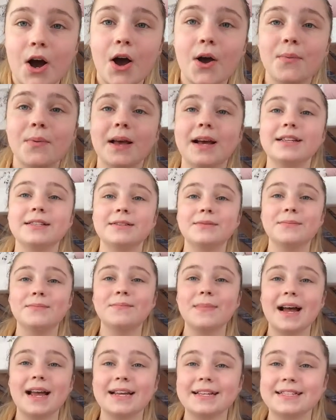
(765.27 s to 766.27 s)
an
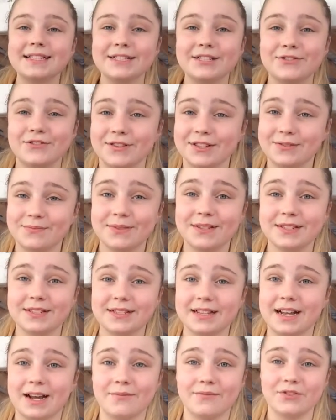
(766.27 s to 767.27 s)
amazing Christmas.
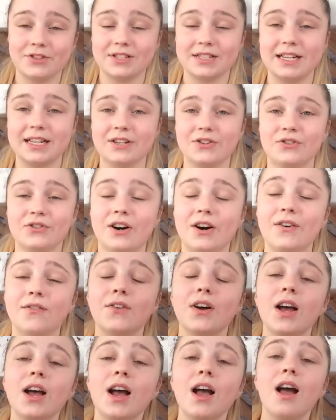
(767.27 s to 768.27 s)
The camera just nearly cut off.
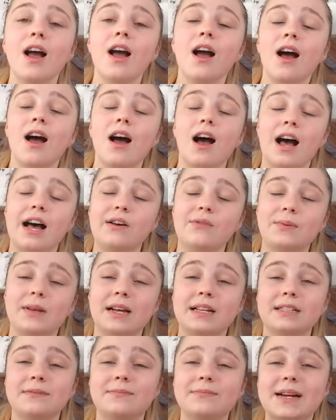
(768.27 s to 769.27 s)
I hope you
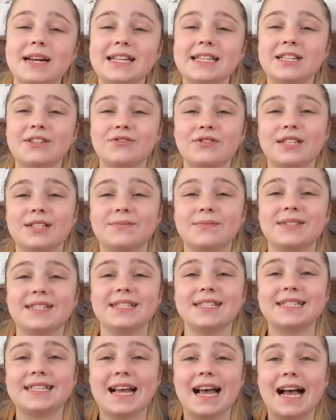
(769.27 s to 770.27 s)
had an amazing
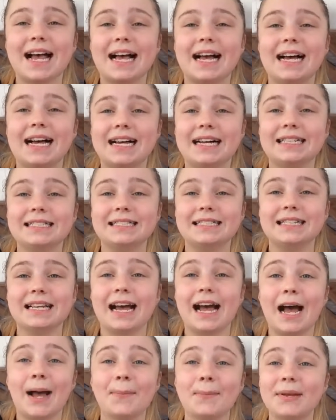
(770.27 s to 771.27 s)
Christmas and
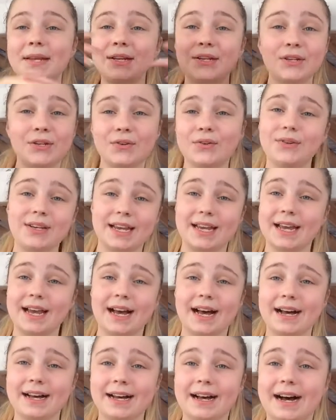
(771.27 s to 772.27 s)
Happy New
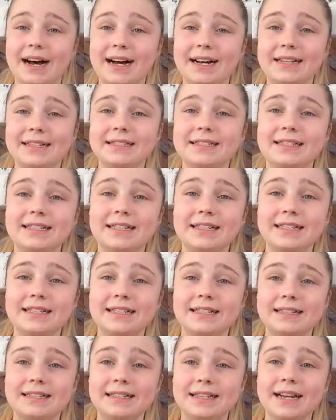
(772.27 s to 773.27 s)
Year. And
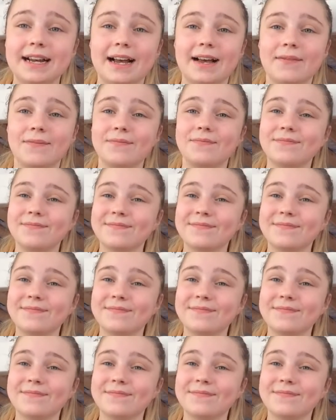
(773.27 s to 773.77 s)
yeah.